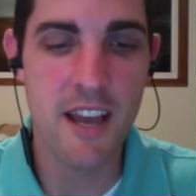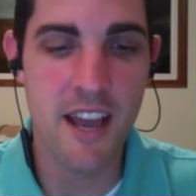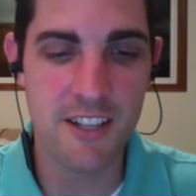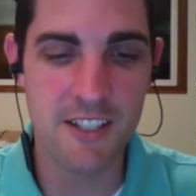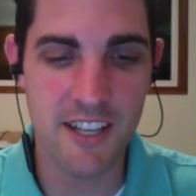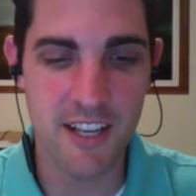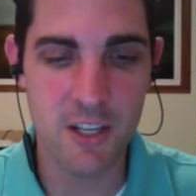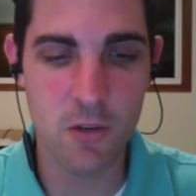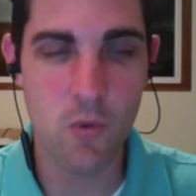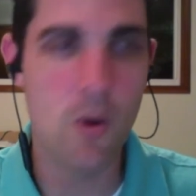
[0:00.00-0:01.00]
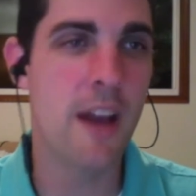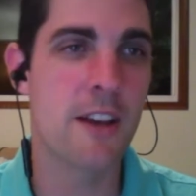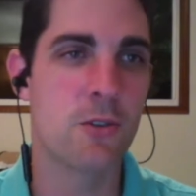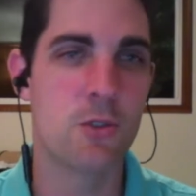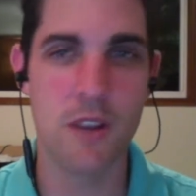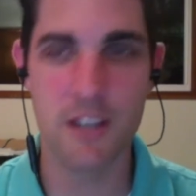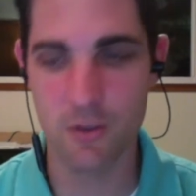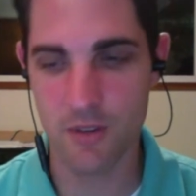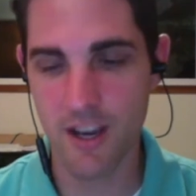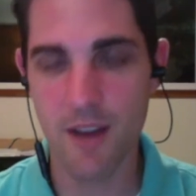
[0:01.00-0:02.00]
It's just like, and you run and
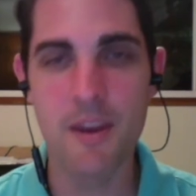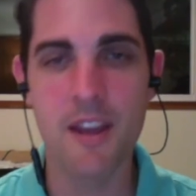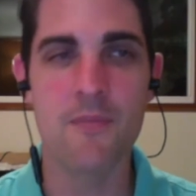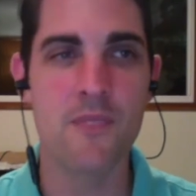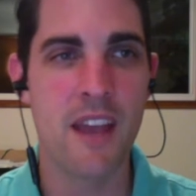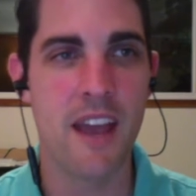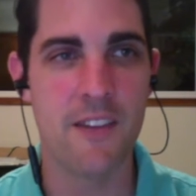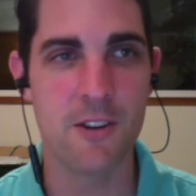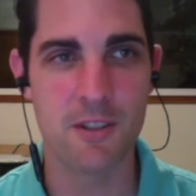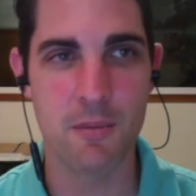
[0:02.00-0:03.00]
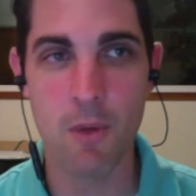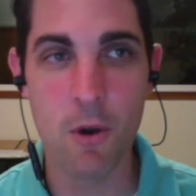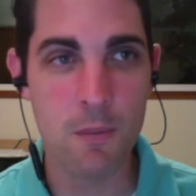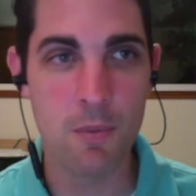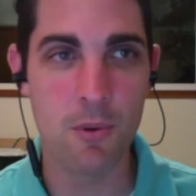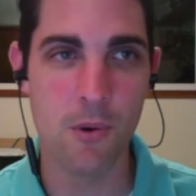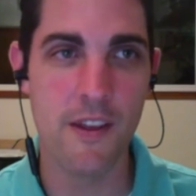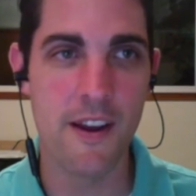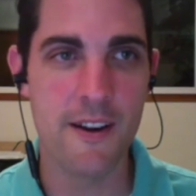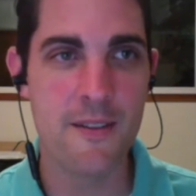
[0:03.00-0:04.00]
you come in, and there's a motor pool
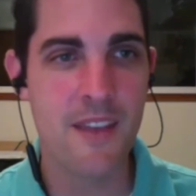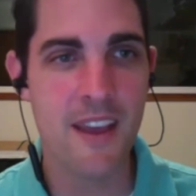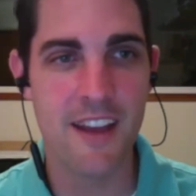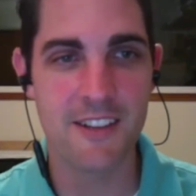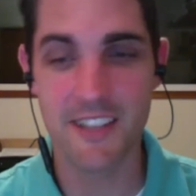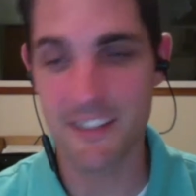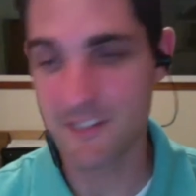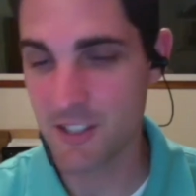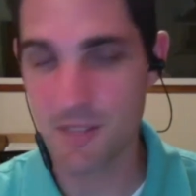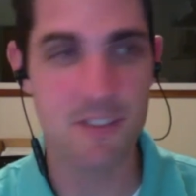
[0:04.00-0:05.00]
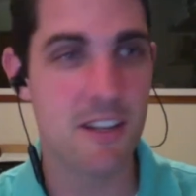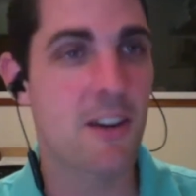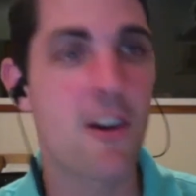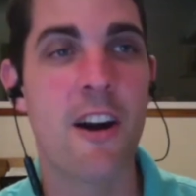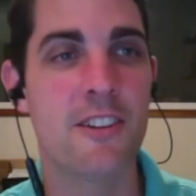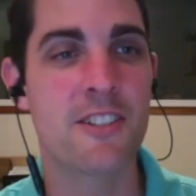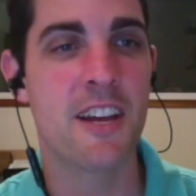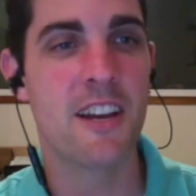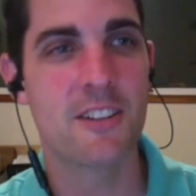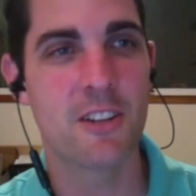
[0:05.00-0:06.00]
there. She's like, there's a ton of cars.
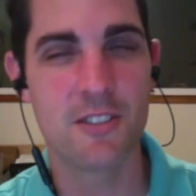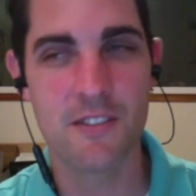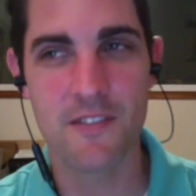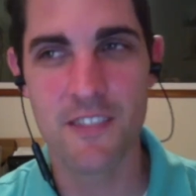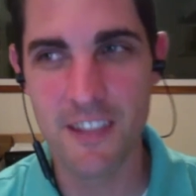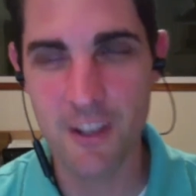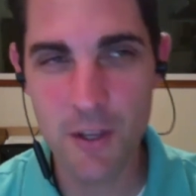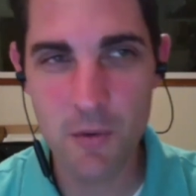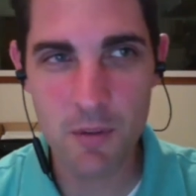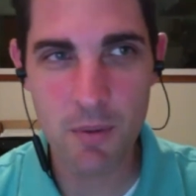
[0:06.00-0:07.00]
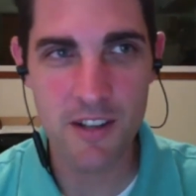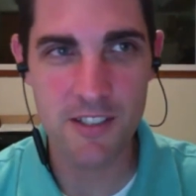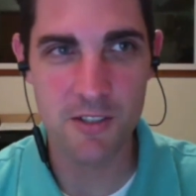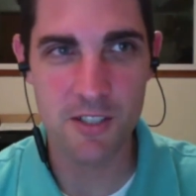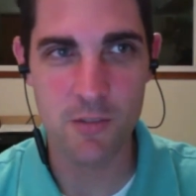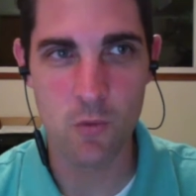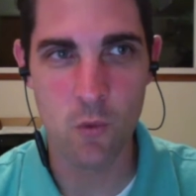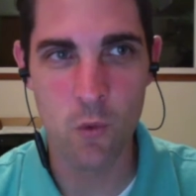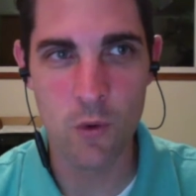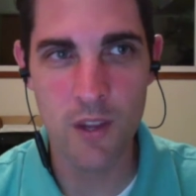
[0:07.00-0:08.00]
She goes, the only weird part is there's this
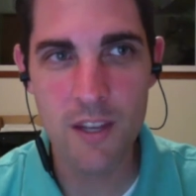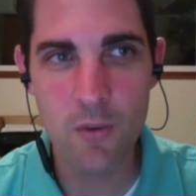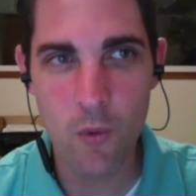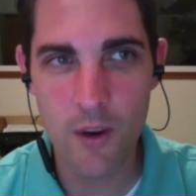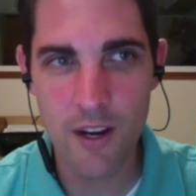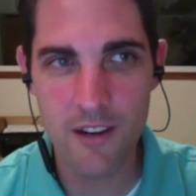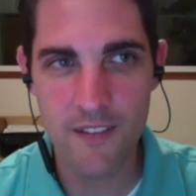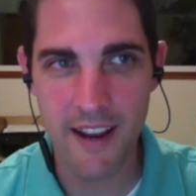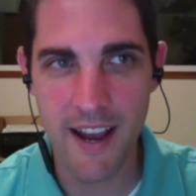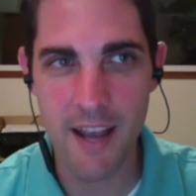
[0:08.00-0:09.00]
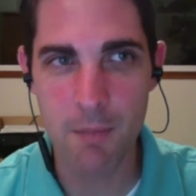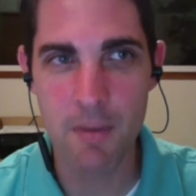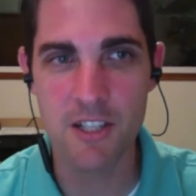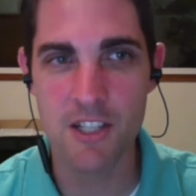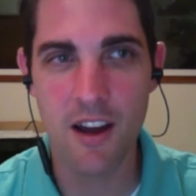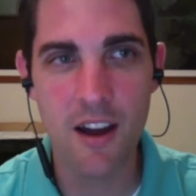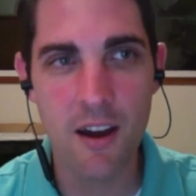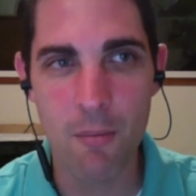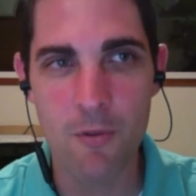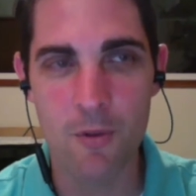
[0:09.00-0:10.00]
really weird like high pitched
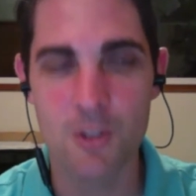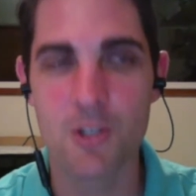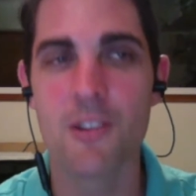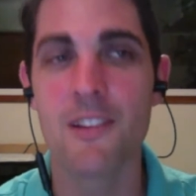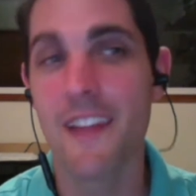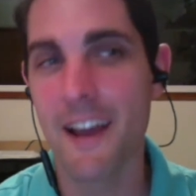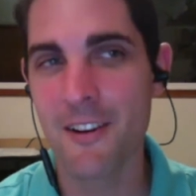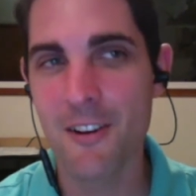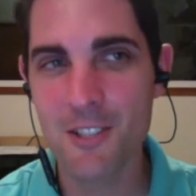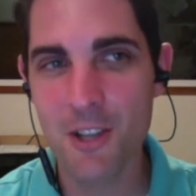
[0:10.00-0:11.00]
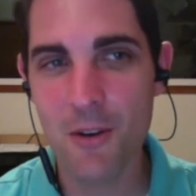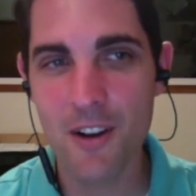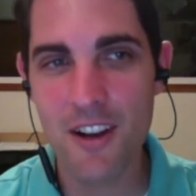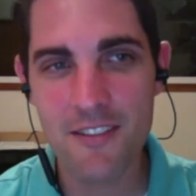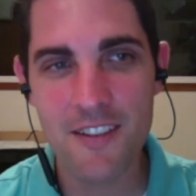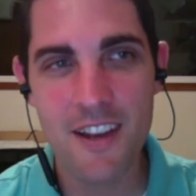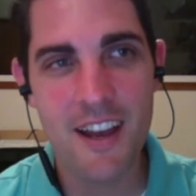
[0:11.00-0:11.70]
hum, which are all the lidars going off.